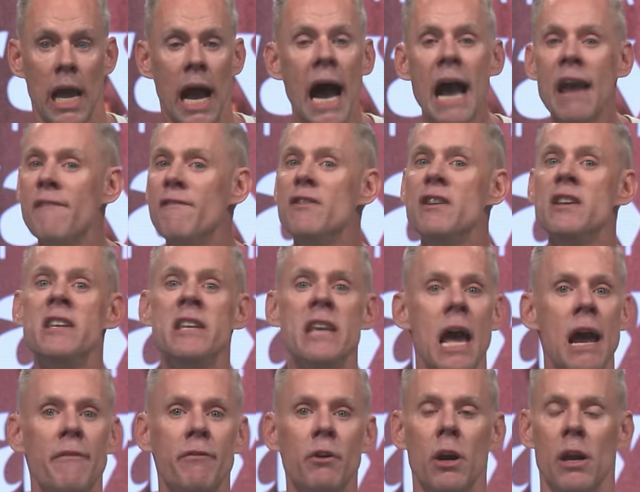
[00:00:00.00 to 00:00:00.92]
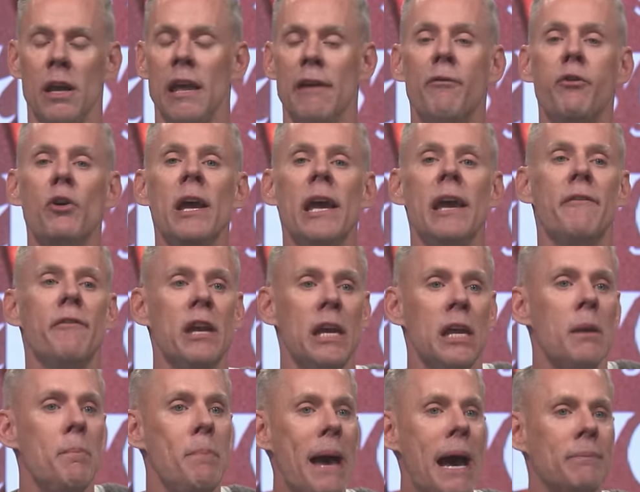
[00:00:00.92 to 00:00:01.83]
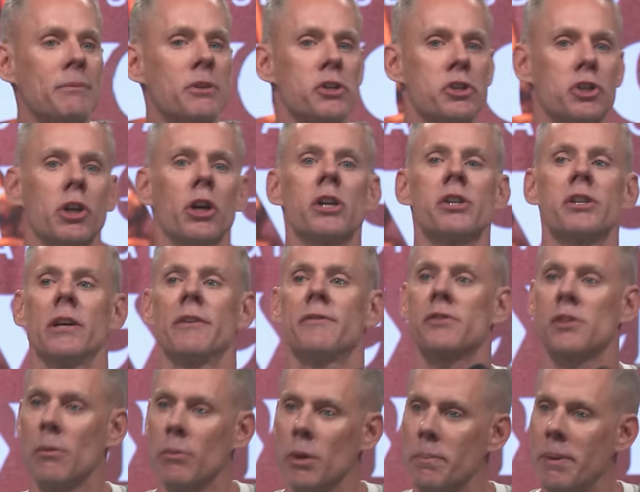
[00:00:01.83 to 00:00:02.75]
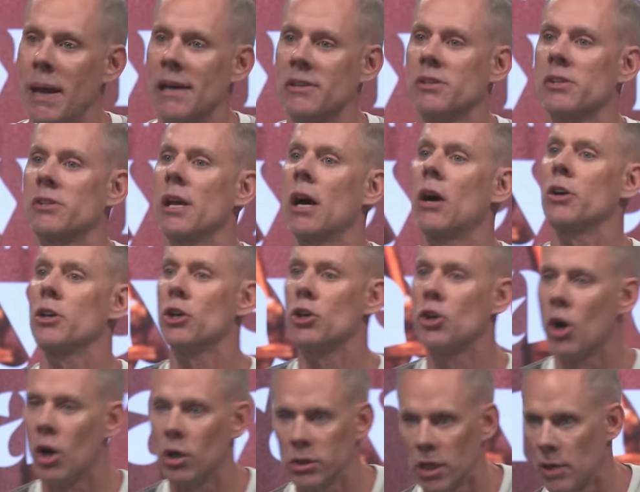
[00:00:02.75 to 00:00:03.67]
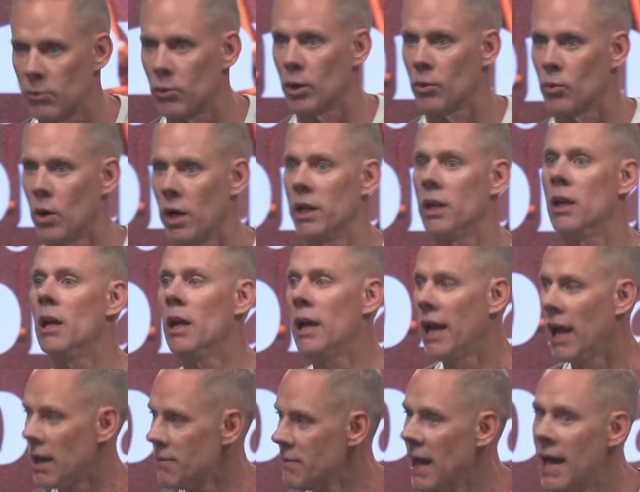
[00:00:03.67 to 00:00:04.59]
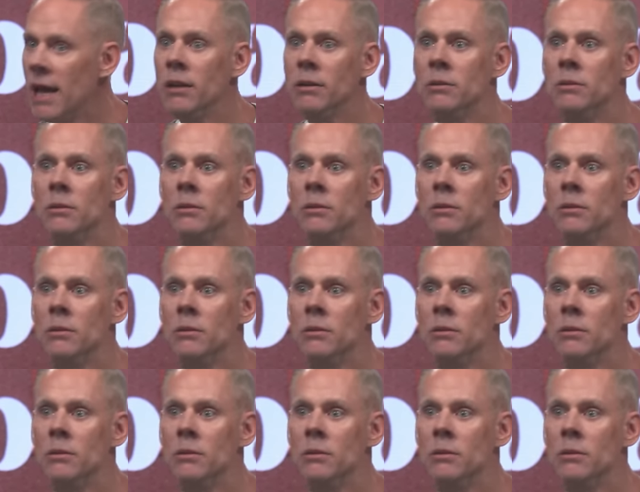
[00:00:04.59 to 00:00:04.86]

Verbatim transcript: I've never, if, if in a Baptist church, if someone passes out, you call 911. Amen?